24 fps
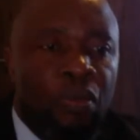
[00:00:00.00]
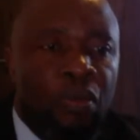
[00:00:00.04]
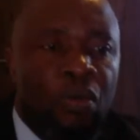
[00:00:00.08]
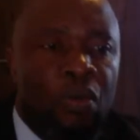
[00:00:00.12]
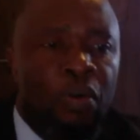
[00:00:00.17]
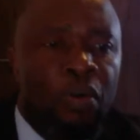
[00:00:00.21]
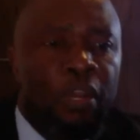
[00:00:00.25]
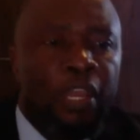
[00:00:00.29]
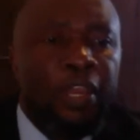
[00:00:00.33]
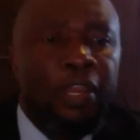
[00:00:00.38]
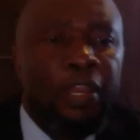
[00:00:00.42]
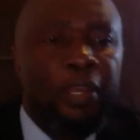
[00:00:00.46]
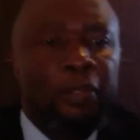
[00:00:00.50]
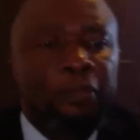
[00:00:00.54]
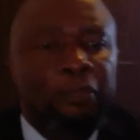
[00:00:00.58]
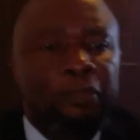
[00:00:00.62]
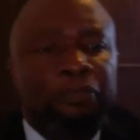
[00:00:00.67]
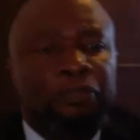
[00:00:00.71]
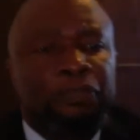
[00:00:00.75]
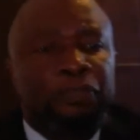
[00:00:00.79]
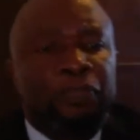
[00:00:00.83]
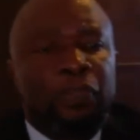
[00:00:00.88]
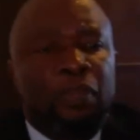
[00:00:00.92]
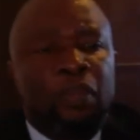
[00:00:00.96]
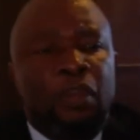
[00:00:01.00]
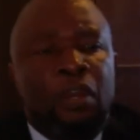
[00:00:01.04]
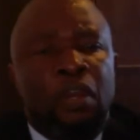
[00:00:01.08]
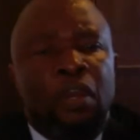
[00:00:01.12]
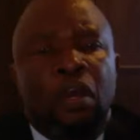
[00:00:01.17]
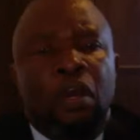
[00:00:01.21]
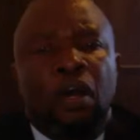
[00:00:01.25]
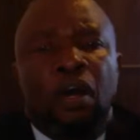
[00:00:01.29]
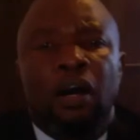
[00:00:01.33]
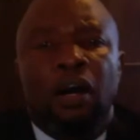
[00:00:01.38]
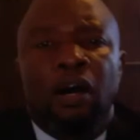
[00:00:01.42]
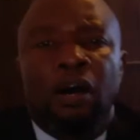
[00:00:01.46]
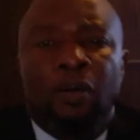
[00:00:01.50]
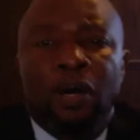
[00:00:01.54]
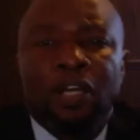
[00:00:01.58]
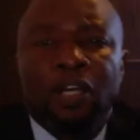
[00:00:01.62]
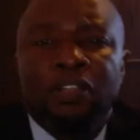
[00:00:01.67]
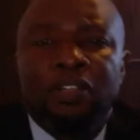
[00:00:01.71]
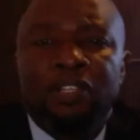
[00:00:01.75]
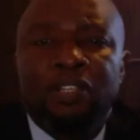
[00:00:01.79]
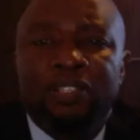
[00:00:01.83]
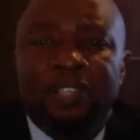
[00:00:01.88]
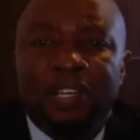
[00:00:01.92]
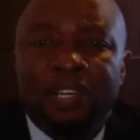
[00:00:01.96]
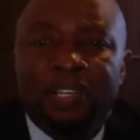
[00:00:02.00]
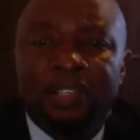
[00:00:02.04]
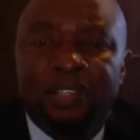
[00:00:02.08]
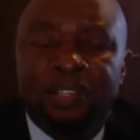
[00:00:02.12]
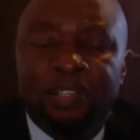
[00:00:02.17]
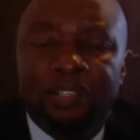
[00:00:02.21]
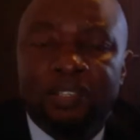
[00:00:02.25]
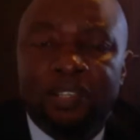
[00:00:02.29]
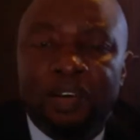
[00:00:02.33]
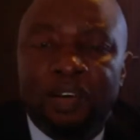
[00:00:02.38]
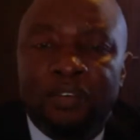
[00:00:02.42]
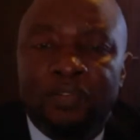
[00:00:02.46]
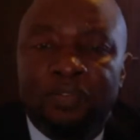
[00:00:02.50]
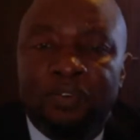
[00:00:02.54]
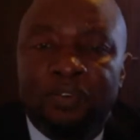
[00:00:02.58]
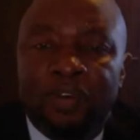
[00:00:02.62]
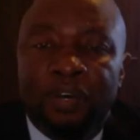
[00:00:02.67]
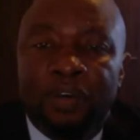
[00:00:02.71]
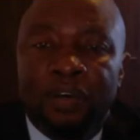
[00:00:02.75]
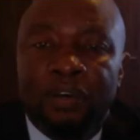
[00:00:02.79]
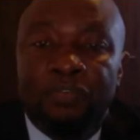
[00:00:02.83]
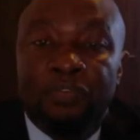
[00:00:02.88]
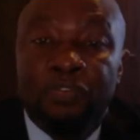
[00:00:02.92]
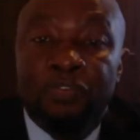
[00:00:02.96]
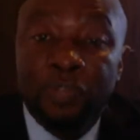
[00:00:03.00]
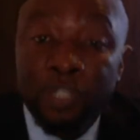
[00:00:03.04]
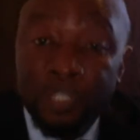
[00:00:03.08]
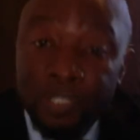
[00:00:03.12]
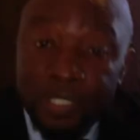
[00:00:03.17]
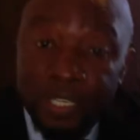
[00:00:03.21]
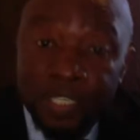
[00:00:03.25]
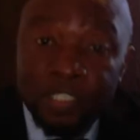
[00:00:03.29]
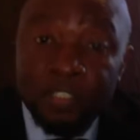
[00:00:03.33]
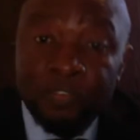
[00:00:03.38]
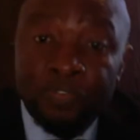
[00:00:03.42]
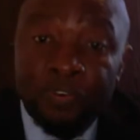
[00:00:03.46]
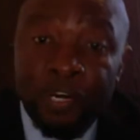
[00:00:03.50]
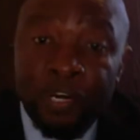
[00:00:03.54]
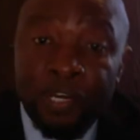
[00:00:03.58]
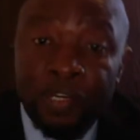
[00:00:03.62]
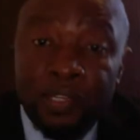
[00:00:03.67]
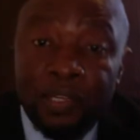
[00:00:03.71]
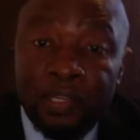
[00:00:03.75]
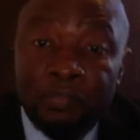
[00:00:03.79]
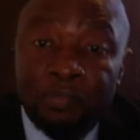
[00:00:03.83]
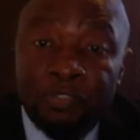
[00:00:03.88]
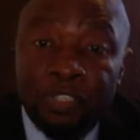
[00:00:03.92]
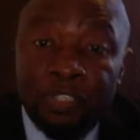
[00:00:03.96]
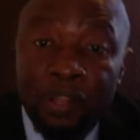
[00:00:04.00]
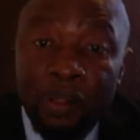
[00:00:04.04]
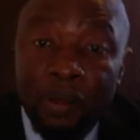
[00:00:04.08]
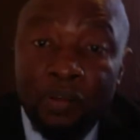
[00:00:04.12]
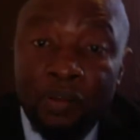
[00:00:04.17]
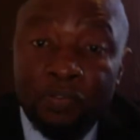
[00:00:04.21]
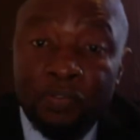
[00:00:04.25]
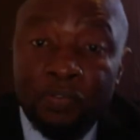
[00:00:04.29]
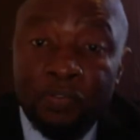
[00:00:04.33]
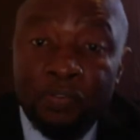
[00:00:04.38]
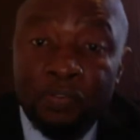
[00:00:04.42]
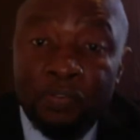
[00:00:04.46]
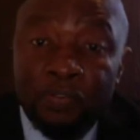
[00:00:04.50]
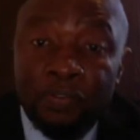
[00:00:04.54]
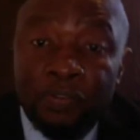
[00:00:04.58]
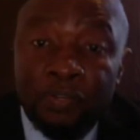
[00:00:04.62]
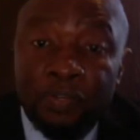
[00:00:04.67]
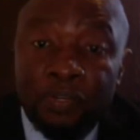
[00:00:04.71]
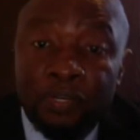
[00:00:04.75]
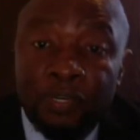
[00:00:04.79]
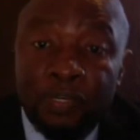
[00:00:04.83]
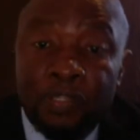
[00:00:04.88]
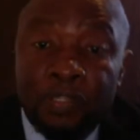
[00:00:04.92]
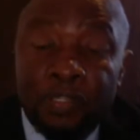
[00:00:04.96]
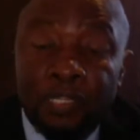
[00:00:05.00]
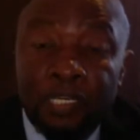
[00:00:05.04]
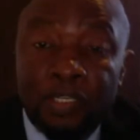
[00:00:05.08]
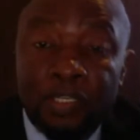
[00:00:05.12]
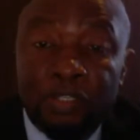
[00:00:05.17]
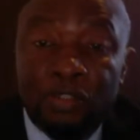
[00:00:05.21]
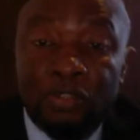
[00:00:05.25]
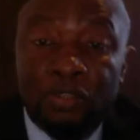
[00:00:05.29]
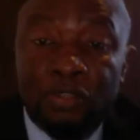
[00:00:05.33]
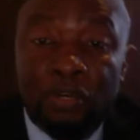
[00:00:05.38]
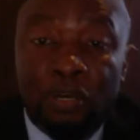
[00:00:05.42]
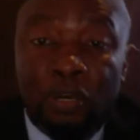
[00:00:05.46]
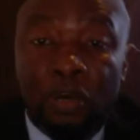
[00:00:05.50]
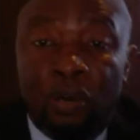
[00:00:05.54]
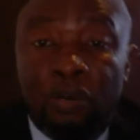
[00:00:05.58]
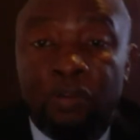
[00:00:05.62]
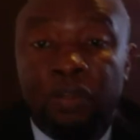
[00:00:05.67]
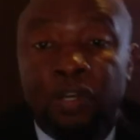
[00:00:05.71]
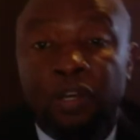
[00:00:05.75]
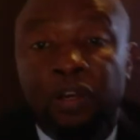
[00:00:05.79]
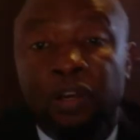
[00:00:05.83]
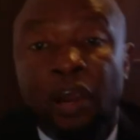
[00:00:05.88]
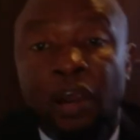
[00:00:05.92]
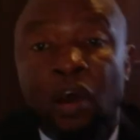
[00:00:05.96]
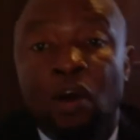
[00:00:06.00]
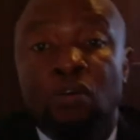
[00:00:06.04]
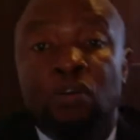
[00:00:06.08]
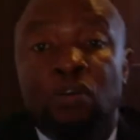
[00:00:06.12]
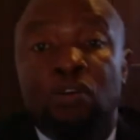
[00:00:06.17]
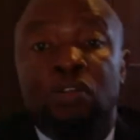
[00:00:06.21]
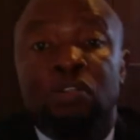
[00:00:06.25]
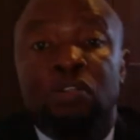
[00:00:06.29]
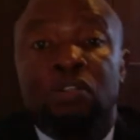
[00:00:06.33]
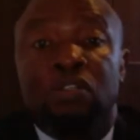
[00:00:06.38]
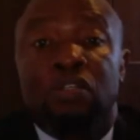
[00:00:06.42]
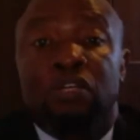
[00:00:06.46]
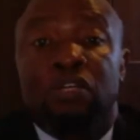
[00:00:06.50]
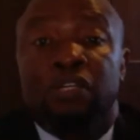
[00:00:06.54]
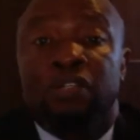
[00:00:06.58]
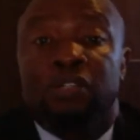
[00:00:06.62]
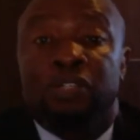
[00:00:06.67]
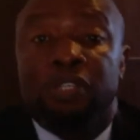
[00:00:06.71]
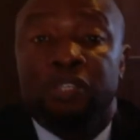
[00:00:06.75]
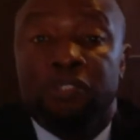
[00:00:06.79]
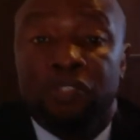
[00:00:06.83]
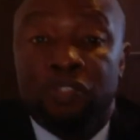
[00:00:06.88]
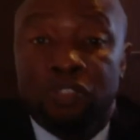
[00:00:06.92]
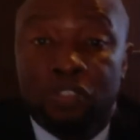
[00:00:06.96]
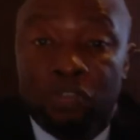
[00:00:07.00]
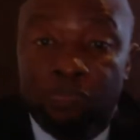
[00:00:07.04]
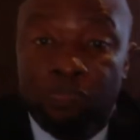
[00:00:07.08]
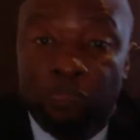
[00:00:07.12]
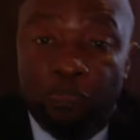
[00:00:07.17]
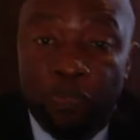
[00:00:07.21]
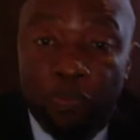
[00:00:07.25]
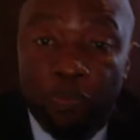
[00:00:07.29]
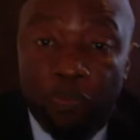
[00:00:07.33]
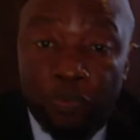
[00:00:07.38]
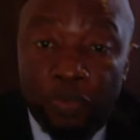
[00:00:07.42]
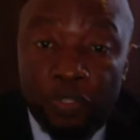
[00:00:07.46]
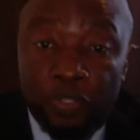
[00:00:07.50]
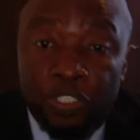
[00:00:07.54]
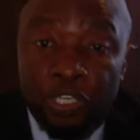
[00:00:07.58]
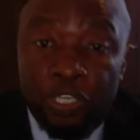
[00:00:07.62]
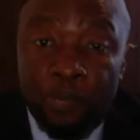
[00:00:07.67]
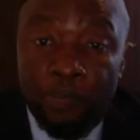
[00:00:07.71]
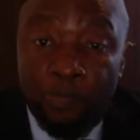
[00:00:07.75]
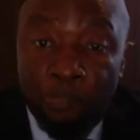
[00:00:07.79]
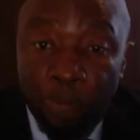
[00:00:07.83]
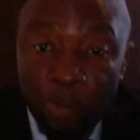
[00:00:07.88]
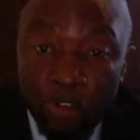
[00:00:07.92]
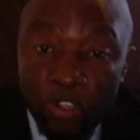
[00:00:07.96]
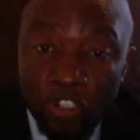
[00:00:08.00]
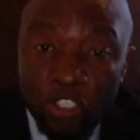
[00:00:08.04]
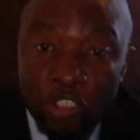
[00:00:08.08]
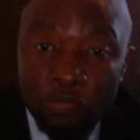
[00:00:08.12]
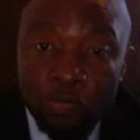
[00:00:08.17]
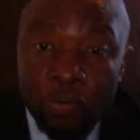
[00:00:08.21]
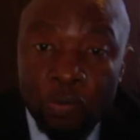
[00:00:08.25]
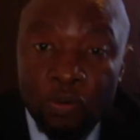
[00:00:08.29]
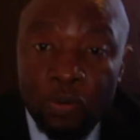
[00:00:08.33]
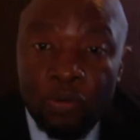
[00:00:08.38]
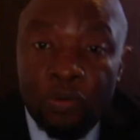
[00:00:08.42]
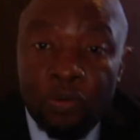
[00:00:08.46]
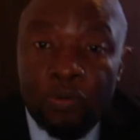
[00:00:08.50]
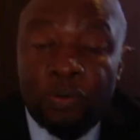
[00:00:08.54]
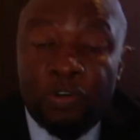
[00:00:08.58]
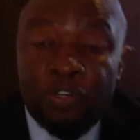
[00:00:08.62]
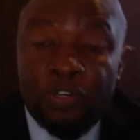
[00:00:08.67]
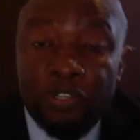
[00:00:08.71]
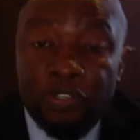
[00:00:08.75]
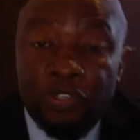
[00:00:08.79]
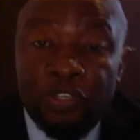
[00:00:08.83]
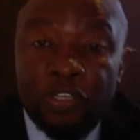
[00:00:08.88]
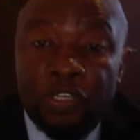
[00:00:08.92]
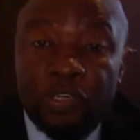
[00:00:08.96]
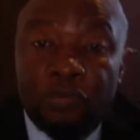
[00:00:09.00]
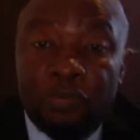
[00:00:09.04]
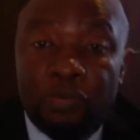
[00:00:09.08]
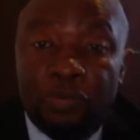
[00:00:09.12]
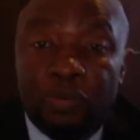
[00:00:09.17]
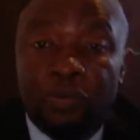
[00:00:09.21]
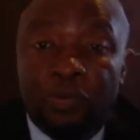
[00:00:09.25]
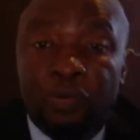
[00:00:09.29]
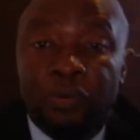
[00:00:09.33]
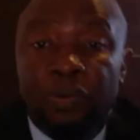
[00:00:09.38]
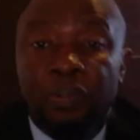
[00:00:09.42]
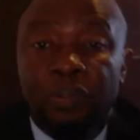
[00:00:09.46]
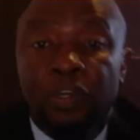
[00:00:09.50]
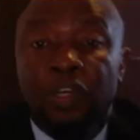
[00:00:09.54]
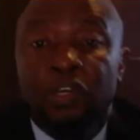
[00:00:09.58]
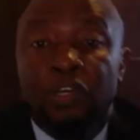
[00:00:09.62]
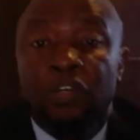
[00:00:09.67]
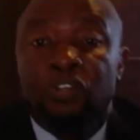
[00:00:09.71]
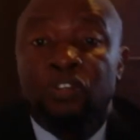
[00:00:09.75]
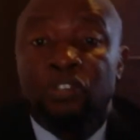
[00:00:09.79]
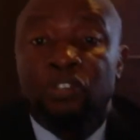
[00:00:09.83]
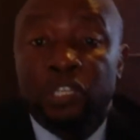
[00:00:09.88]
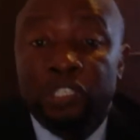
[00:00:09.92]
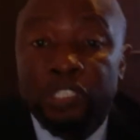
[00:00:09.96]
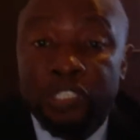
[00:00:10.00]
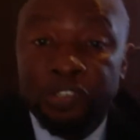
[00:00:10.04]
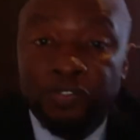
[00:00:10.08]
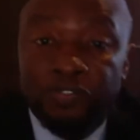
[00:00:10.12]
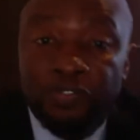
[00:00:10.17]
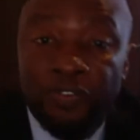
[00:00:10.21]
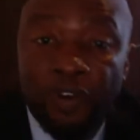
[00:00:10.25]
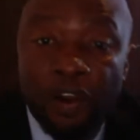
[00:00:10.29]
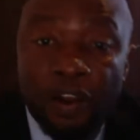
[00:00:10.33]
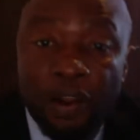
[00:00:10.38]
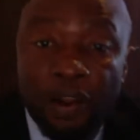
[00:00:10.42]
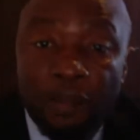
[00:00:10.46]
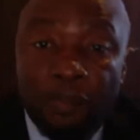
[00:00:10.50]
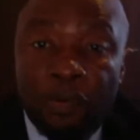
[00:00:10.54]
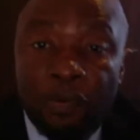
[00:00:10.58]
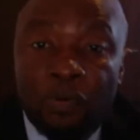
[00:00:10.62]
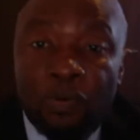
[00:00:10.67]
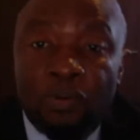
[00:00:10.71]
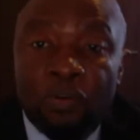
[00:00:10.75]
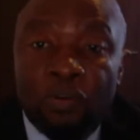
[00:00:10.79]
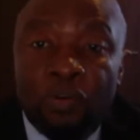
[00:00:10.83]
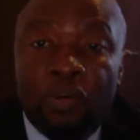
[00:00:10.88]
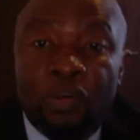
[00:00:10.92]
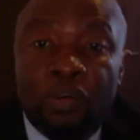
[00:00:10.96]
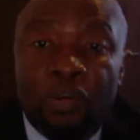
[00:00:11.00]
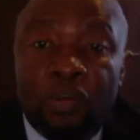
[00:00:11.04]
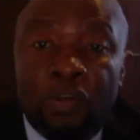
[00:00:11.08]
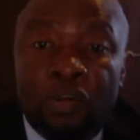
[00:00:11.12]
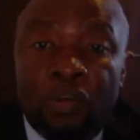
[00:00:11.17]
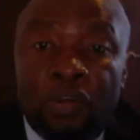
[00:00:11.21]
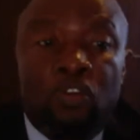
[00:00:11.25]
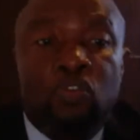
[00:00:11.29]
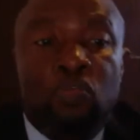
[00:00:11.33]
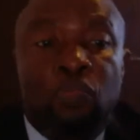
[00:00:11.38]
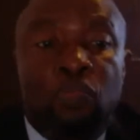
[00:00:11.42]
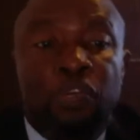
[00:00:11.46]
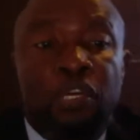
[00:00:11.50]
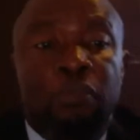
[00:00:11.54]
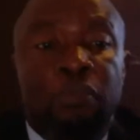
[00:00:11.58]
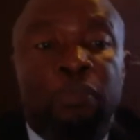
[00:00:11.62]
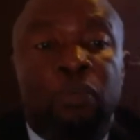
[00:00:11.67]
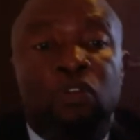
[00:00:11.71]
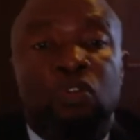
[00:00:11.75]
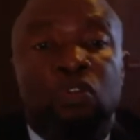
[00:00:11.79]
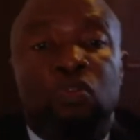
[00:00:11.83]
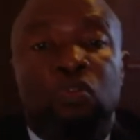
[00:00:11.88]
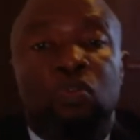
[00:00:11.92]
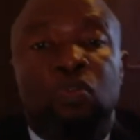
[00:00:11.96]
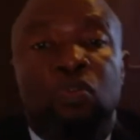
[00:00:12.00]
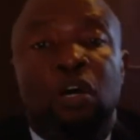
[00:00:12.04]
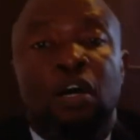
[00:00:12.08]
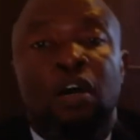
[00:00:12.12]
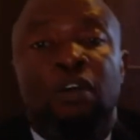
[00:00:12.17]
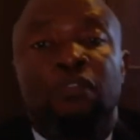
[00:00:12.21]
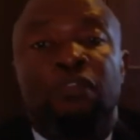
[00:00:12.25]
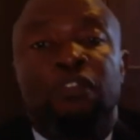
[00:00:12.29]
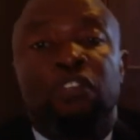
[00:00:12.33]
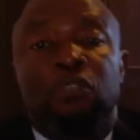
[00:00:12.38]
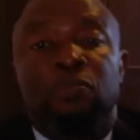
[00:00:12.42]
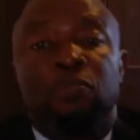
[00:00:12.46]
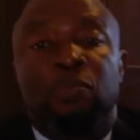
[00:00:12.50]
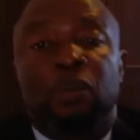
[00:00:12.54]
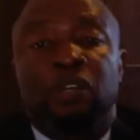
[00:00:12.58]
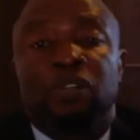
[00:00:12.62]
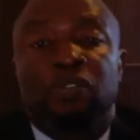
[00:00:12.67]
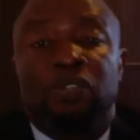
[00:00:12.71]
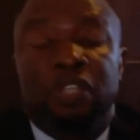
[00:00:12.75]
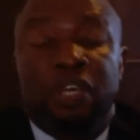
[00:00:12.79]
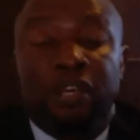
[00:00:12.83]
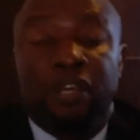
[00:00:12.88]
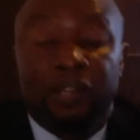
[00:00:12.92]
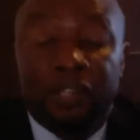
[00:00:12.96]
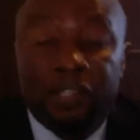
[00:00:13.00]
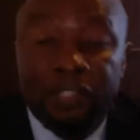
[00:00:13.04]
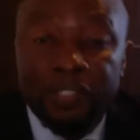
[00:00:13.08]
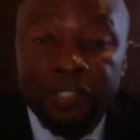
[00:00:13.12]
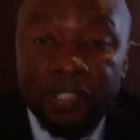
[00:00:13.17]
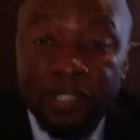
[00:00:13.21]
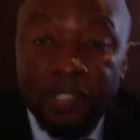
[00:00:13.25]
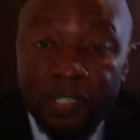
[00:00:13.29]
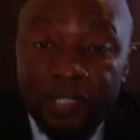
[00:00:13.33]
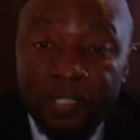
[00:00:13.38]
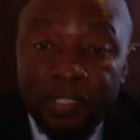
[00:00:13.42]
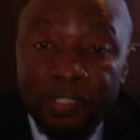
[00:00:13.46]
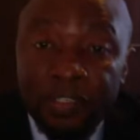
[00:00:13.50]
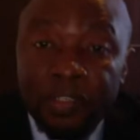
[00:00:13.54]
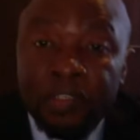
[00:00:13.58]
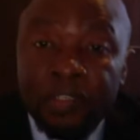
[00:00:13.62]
Okay, once the judges have fully satisfied themselves that the grounds exist which are plausible, reasonable, justifiable to be able to have this person arrested,